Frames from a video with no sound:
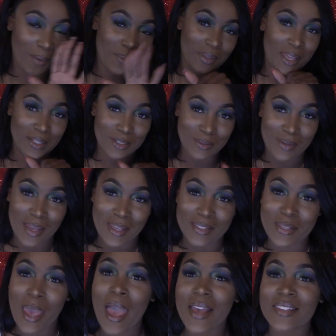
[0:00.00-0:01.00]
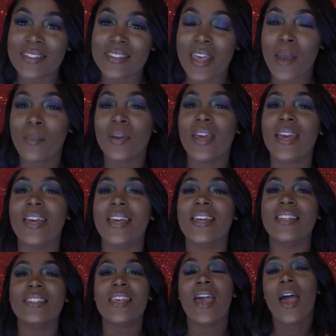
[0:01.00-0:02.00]
I'm glad you guys asked that
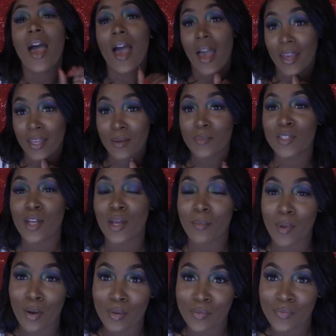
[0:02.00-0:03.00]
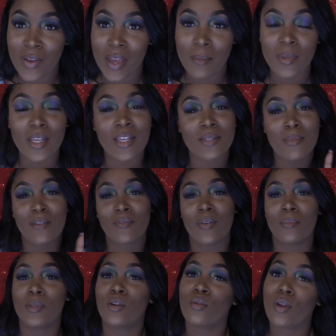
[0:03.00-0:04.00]
because I am starting my own family because my
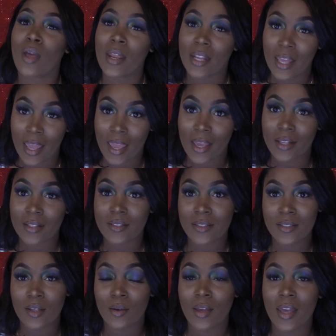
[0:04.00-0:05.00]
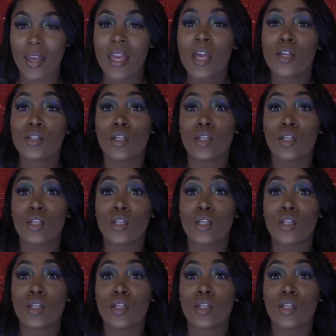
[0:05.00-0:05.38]
family don't know how to act, okay?